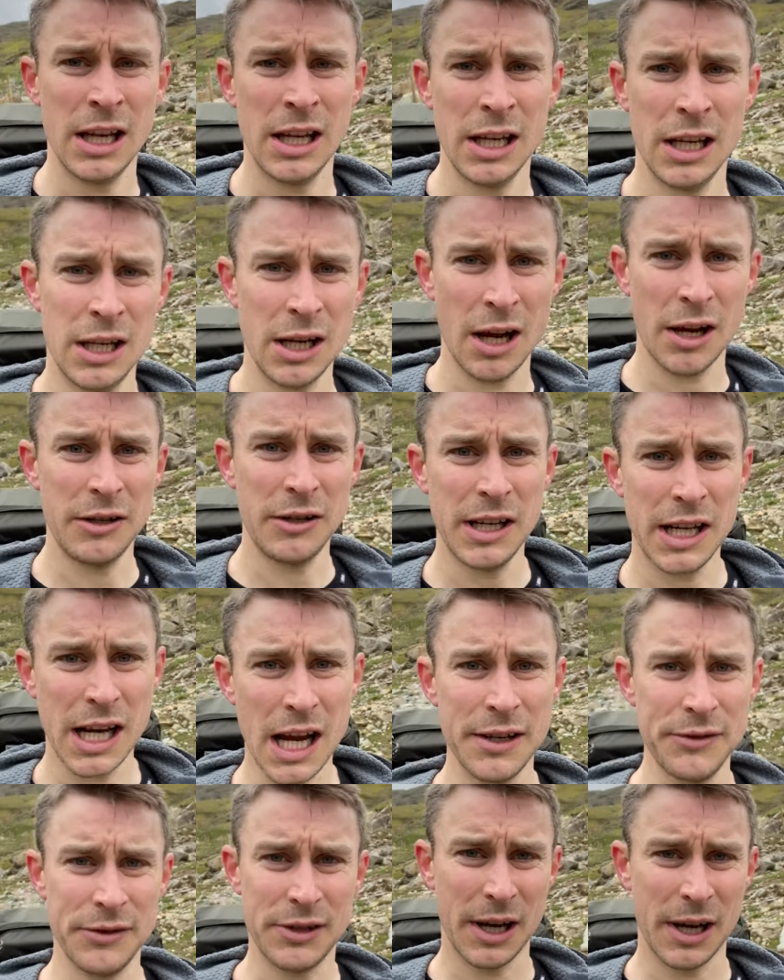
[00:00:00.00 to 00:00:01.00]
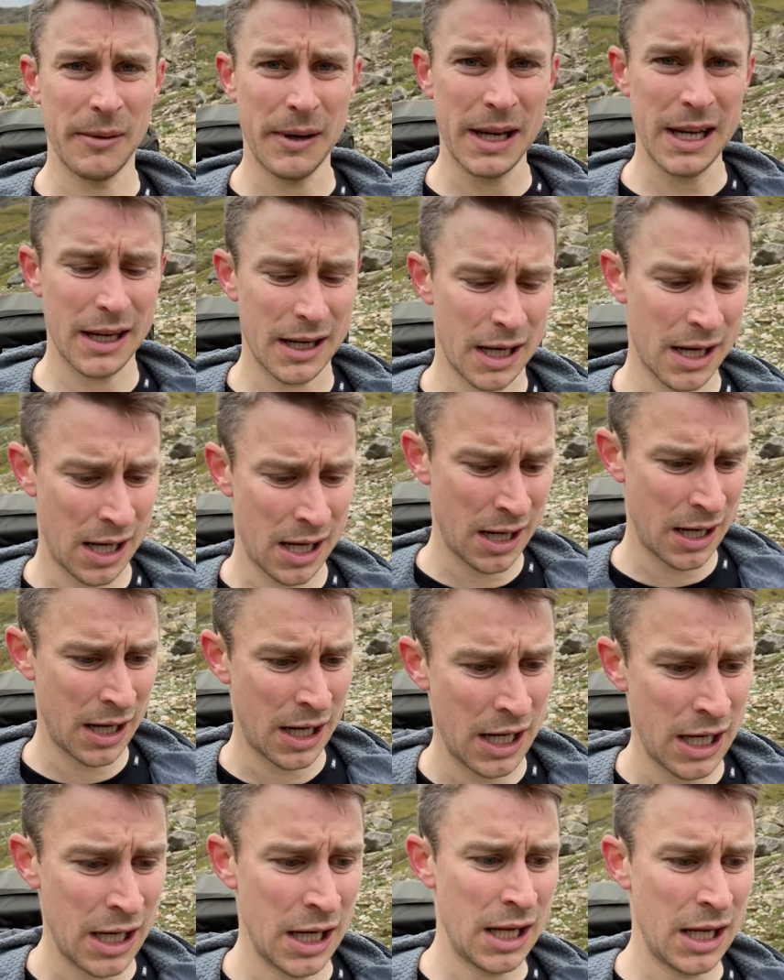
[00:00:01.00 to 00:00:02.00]
you know, you can do it.
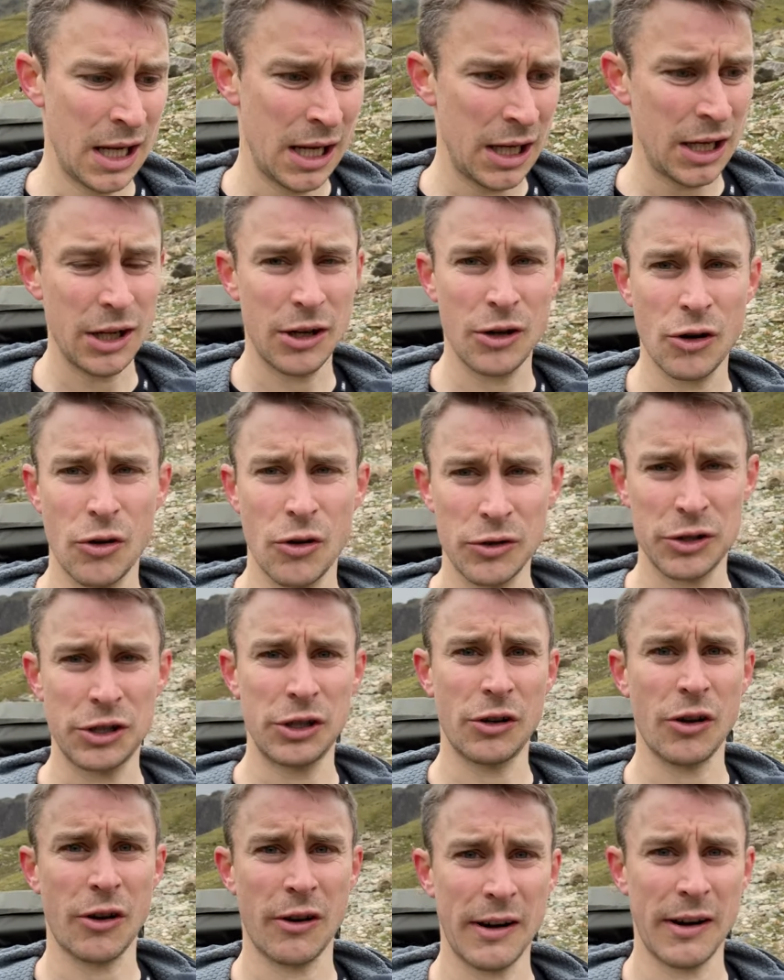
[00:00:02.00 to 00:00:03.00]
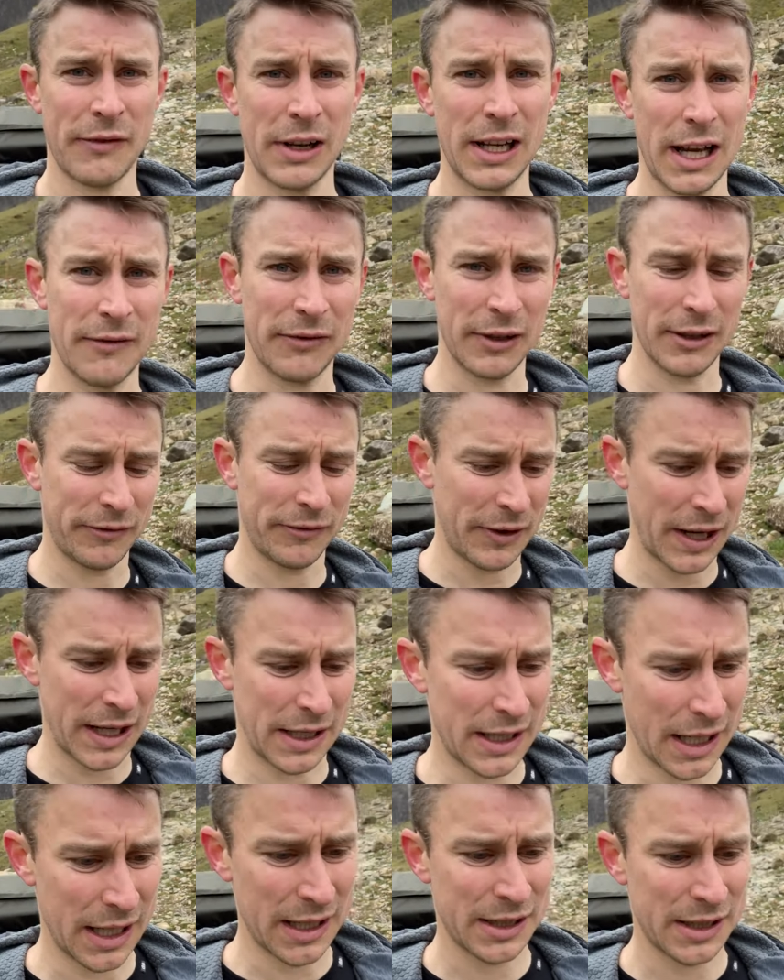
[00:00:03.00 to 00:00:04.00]
of course, you've got to have a level of
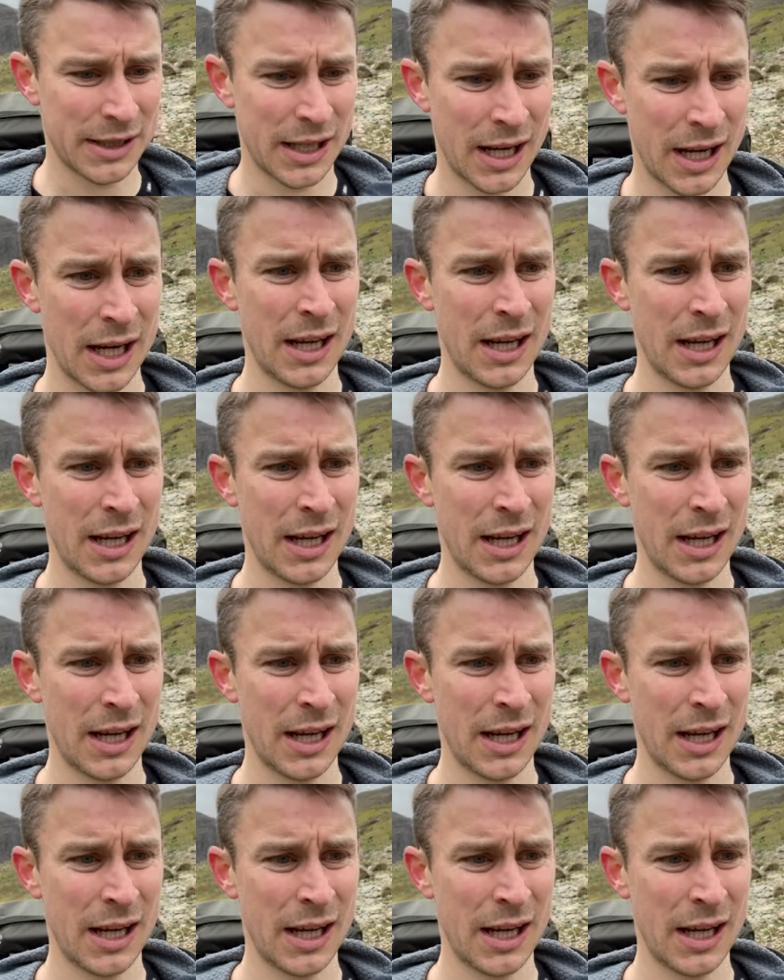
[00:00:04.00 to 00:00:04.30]
fitness,